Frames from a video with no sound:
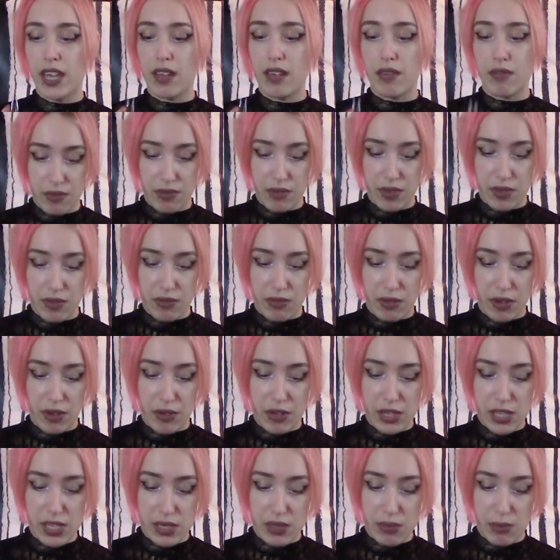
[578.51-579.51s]
have a
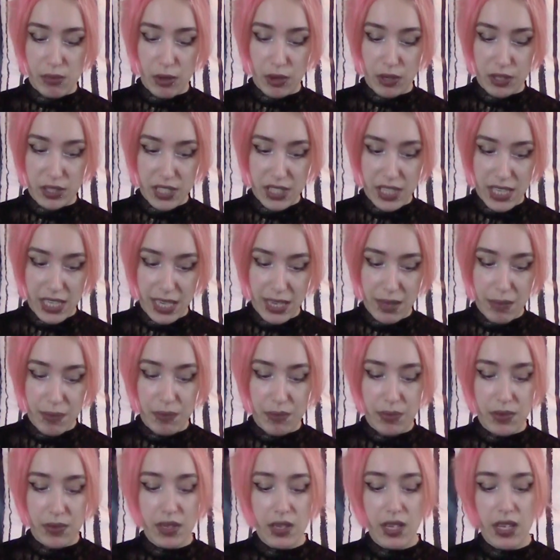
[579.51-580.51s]
very small tip
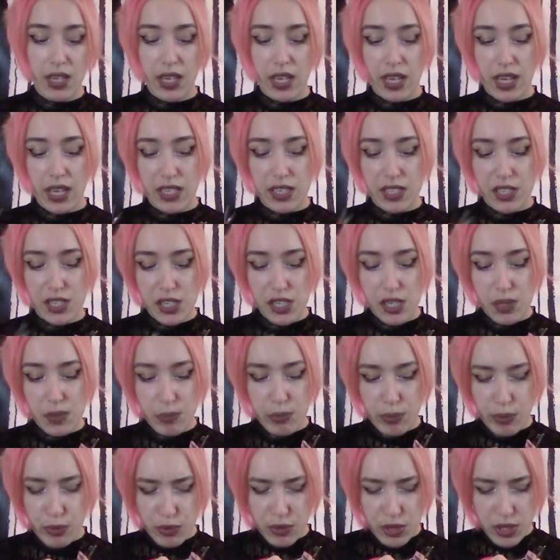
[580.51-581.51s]
and
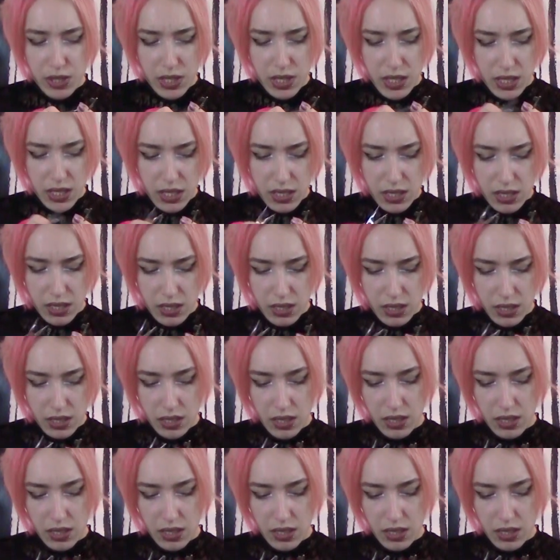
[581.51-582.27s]
just pushed it